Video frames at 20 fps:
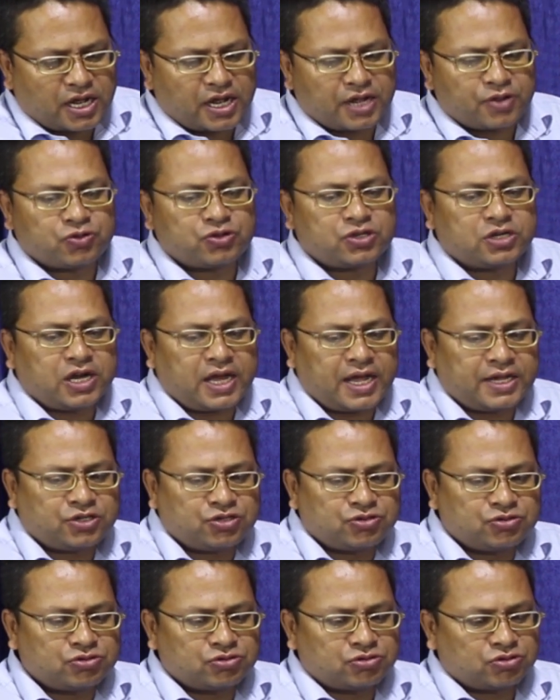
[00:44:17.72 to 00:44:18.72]
I would like
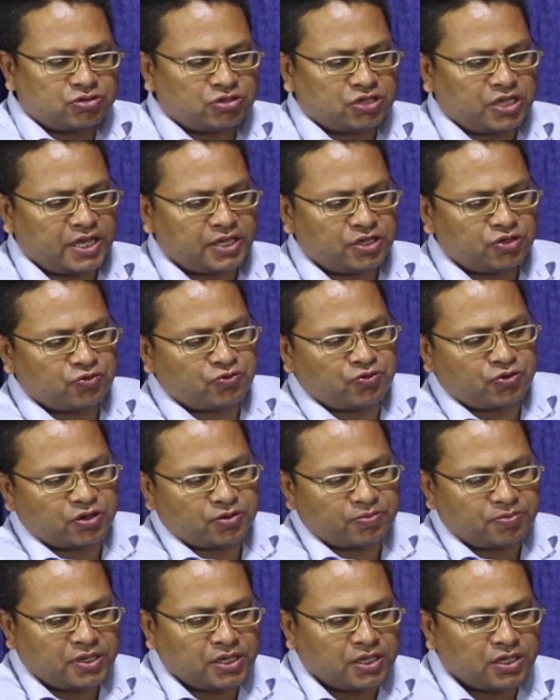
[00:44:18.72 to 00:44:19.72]
to thank you for
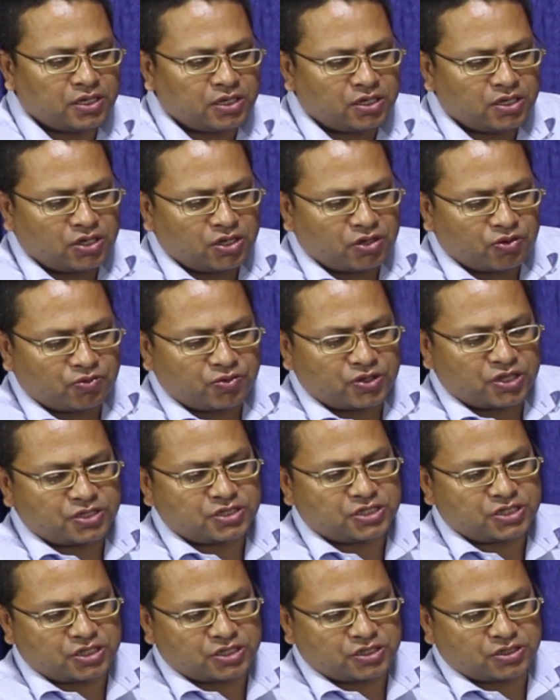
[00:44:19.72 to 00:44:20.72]
being with
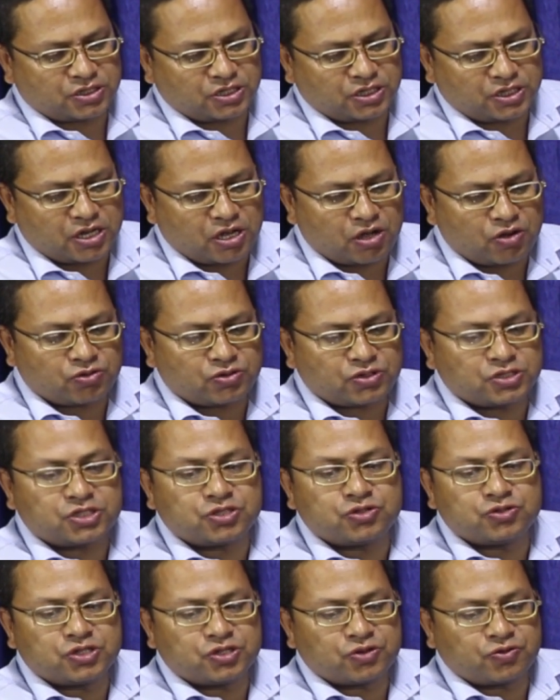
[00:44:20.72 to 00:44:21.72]
us here in our
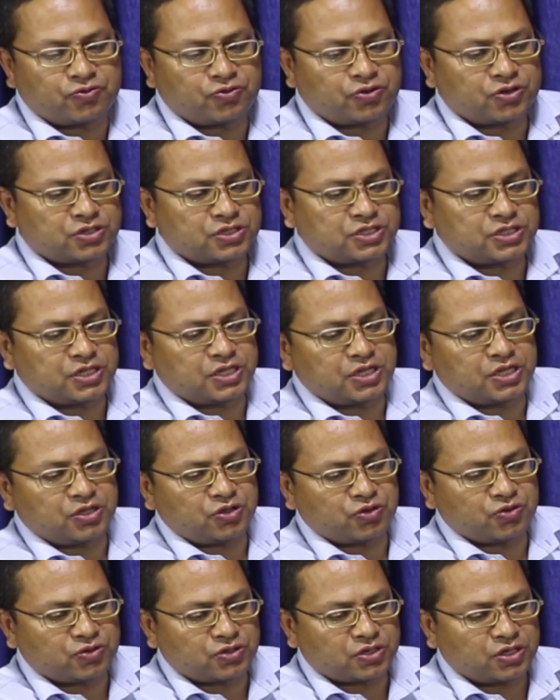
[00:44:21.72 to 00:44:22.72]
studio, for sharing
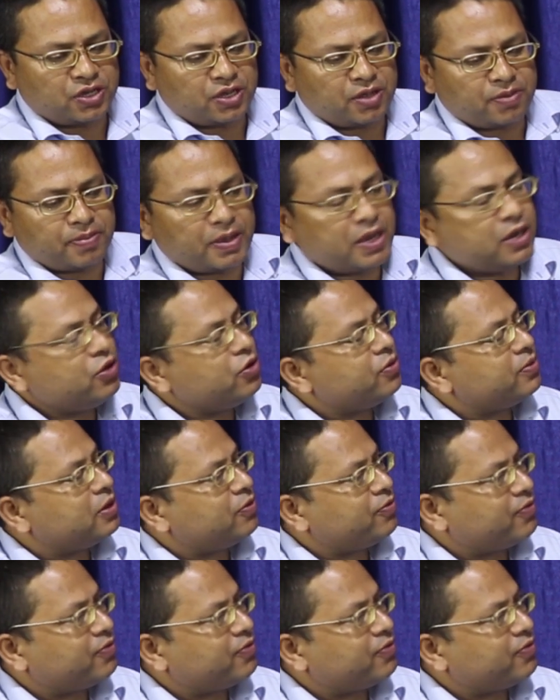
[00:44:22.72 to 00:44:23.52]
your valuable